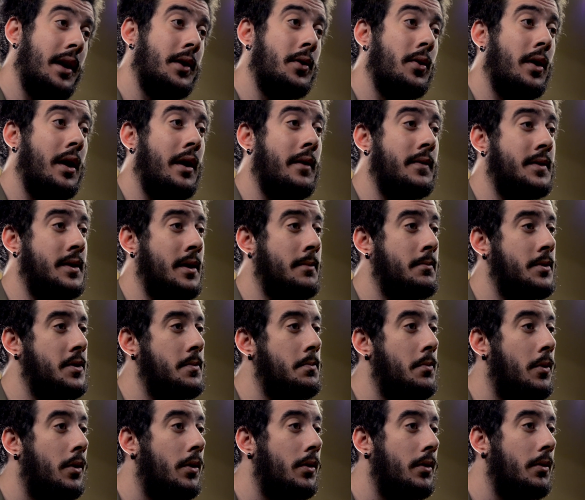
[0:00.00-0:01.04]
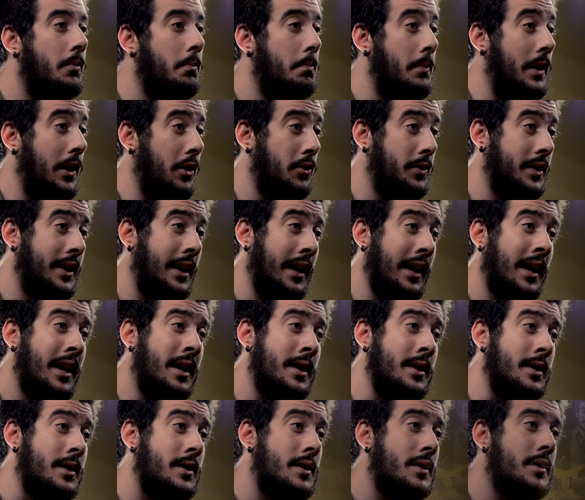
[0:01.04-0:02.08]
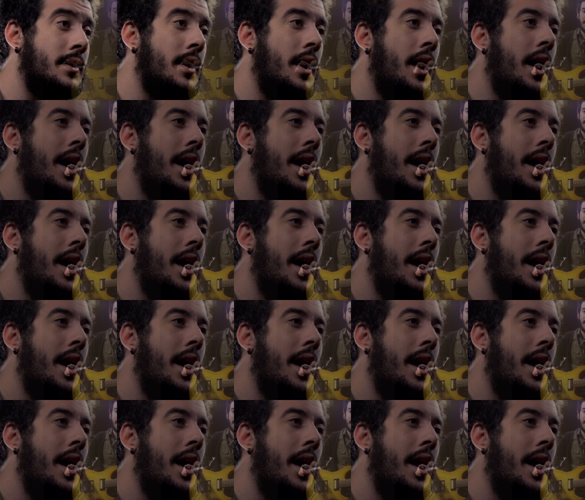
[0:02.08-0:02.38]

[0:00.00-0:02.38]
and you have some small melodic lines.